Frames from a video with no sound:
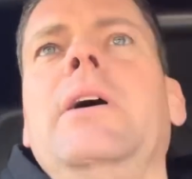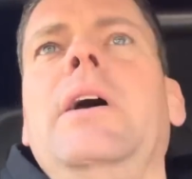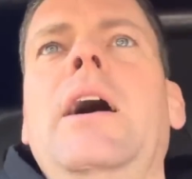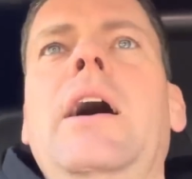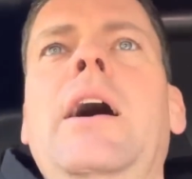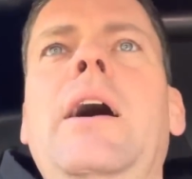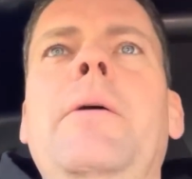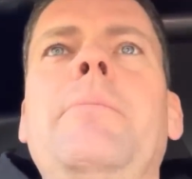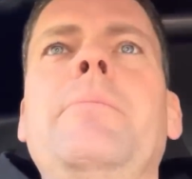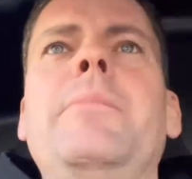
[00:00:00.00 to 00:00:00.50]

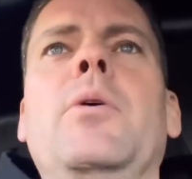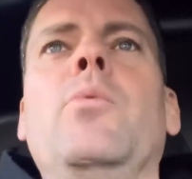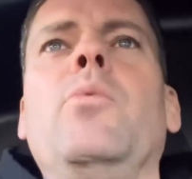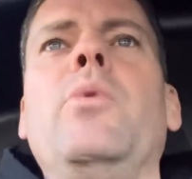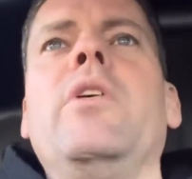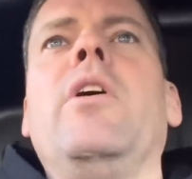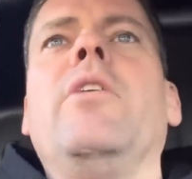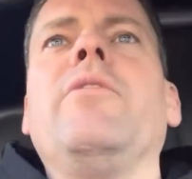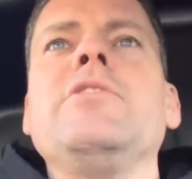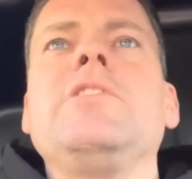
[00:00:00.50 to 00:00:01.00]
Um,
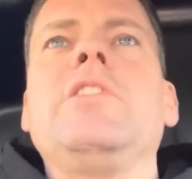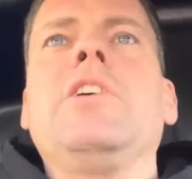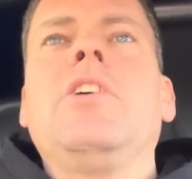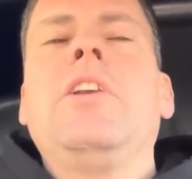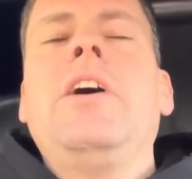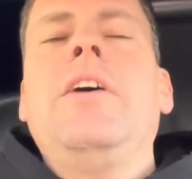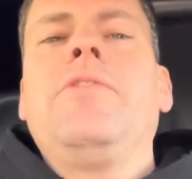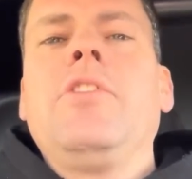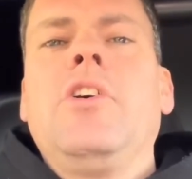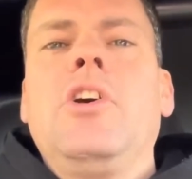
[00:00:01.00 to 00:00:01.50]
we're obviously going
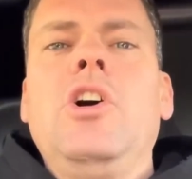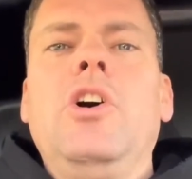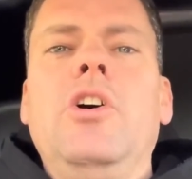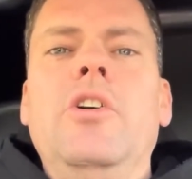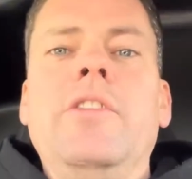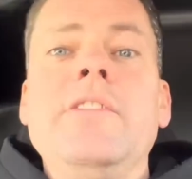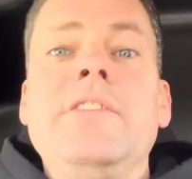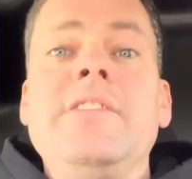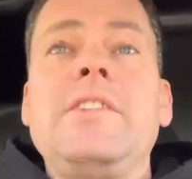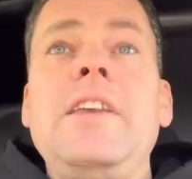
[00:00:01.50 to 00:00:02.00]
to have to
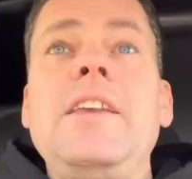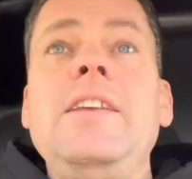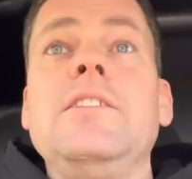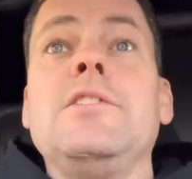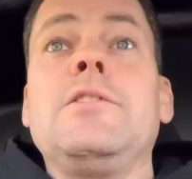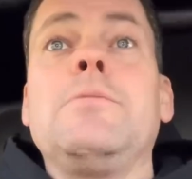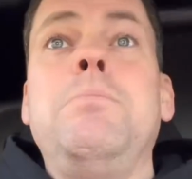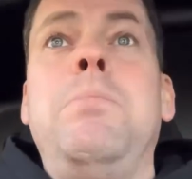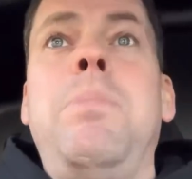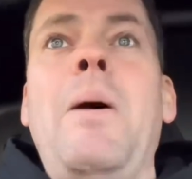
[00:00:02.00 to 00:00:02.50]
cut the
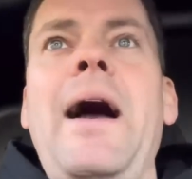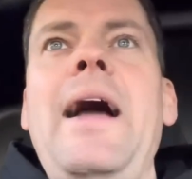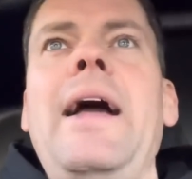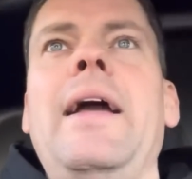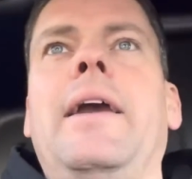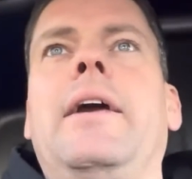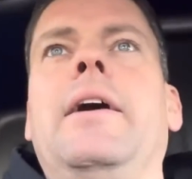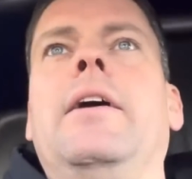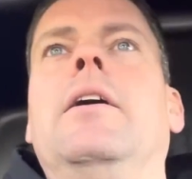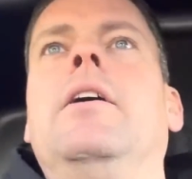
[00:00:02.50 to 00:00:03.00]
seats
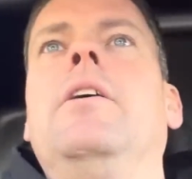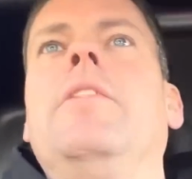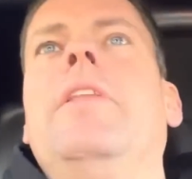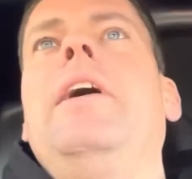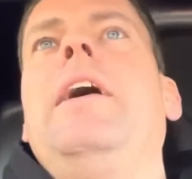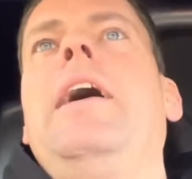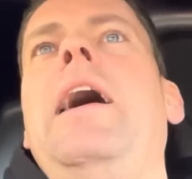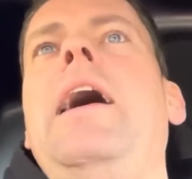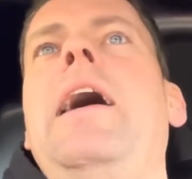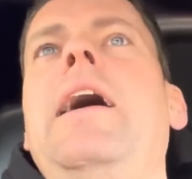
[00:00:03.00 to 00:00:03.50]
back on
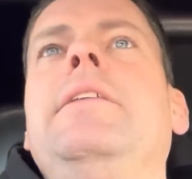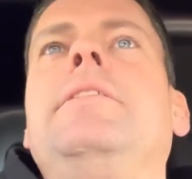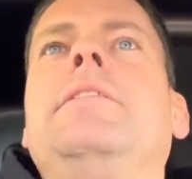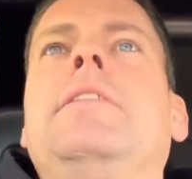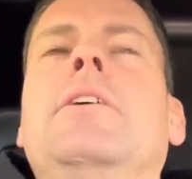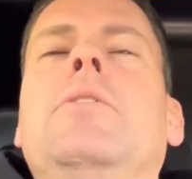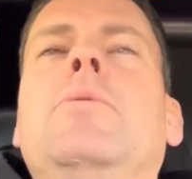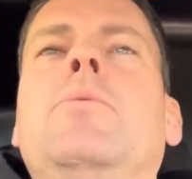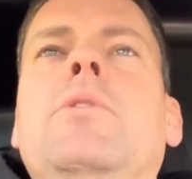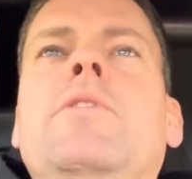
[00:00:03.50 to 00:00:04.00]
the head
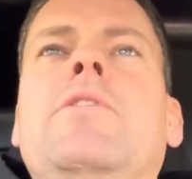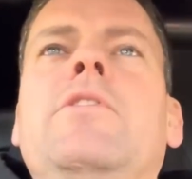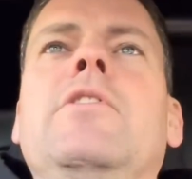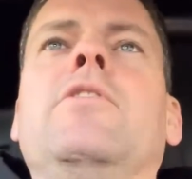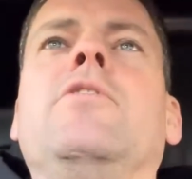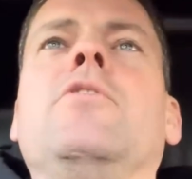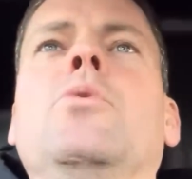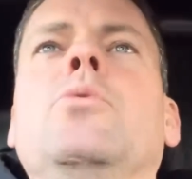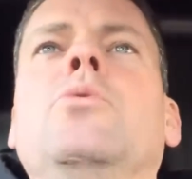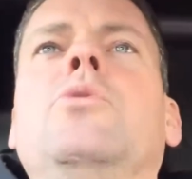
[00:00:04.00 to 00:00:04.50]
once
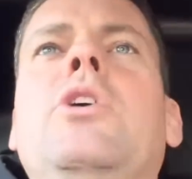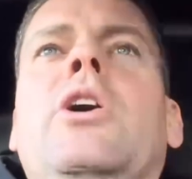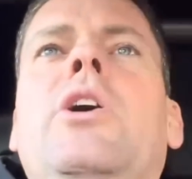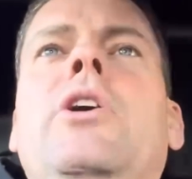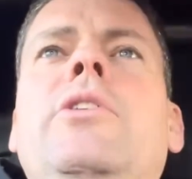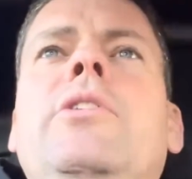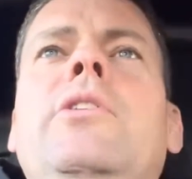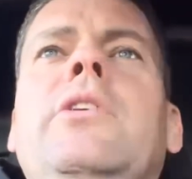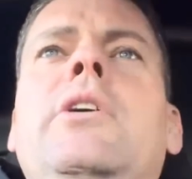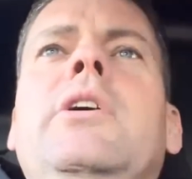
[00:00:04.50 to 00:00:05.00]
it's all
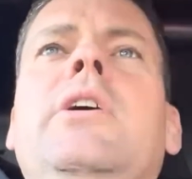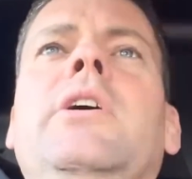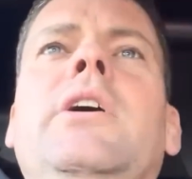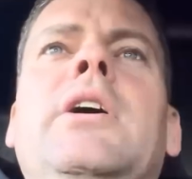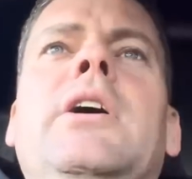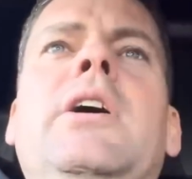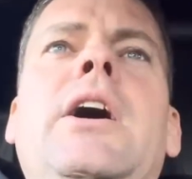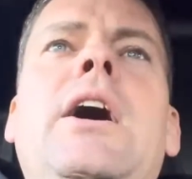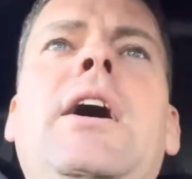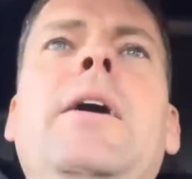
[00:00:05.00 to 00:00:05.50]

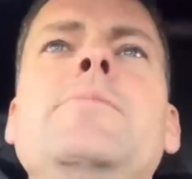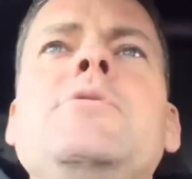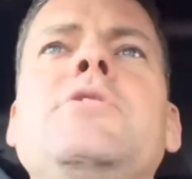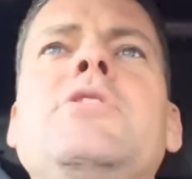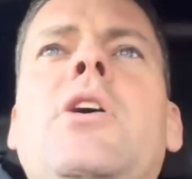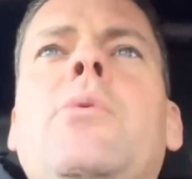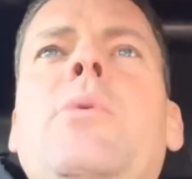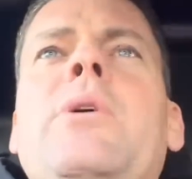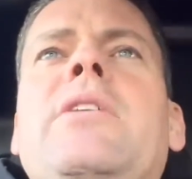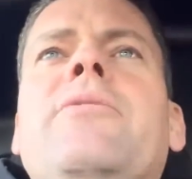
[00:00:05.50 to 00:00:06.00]
done, um,
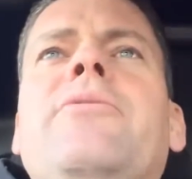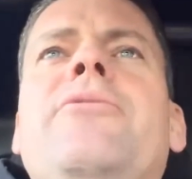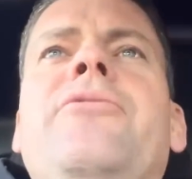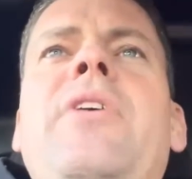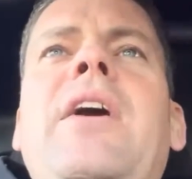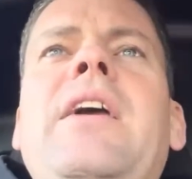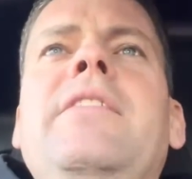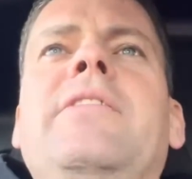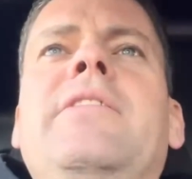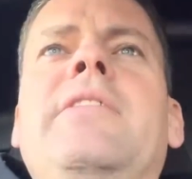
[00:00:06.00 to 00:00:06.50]
so we can
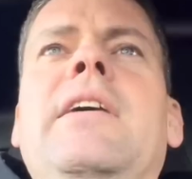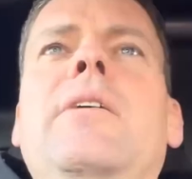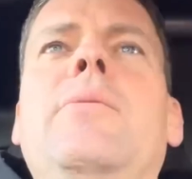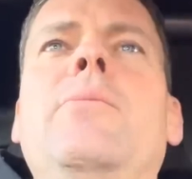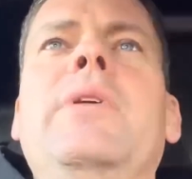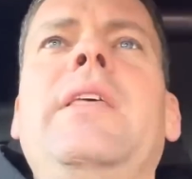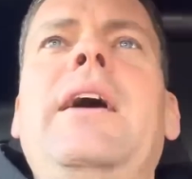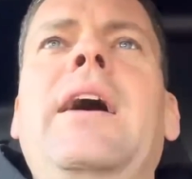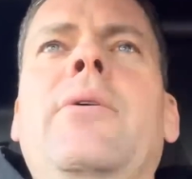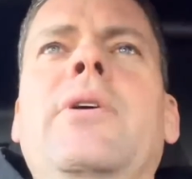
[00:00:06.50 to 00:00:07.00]
face it
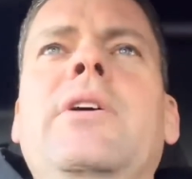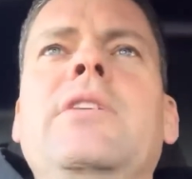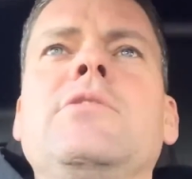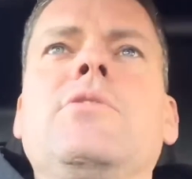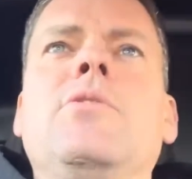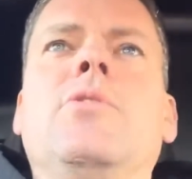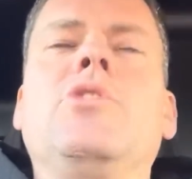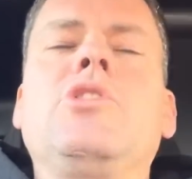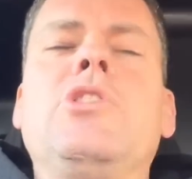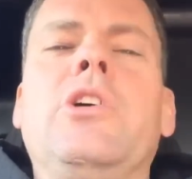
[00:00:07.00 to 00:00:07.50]
without it
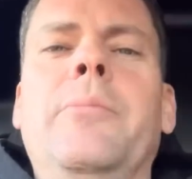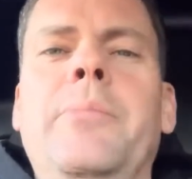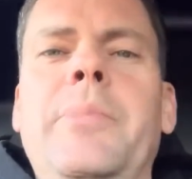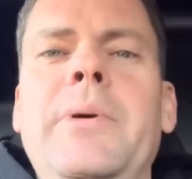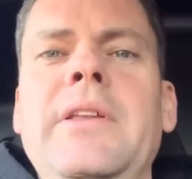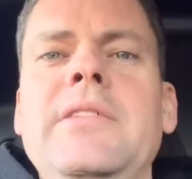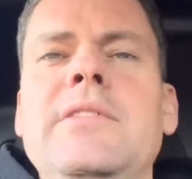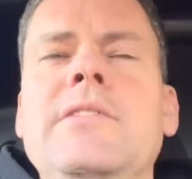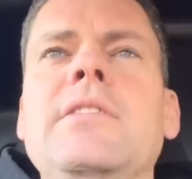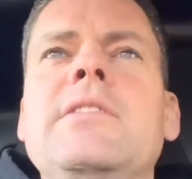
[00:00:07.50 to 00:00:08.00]
sort of
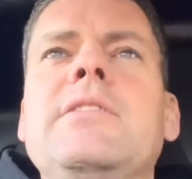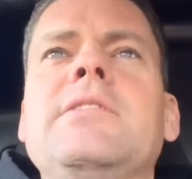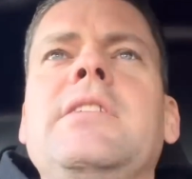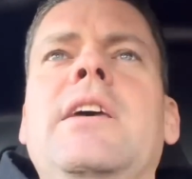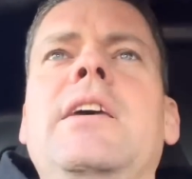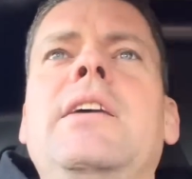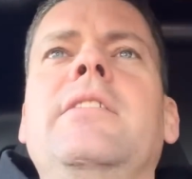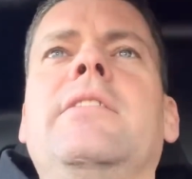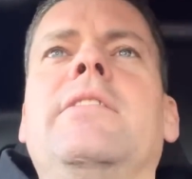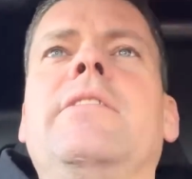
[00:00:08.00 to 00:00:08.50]
chomping into the
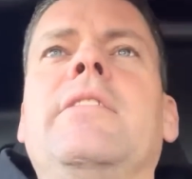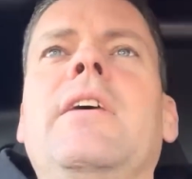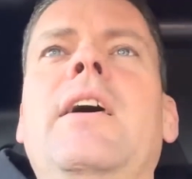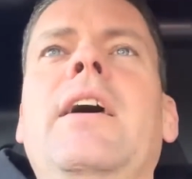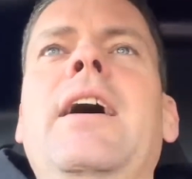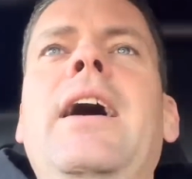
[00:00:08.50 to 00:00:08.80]
seats.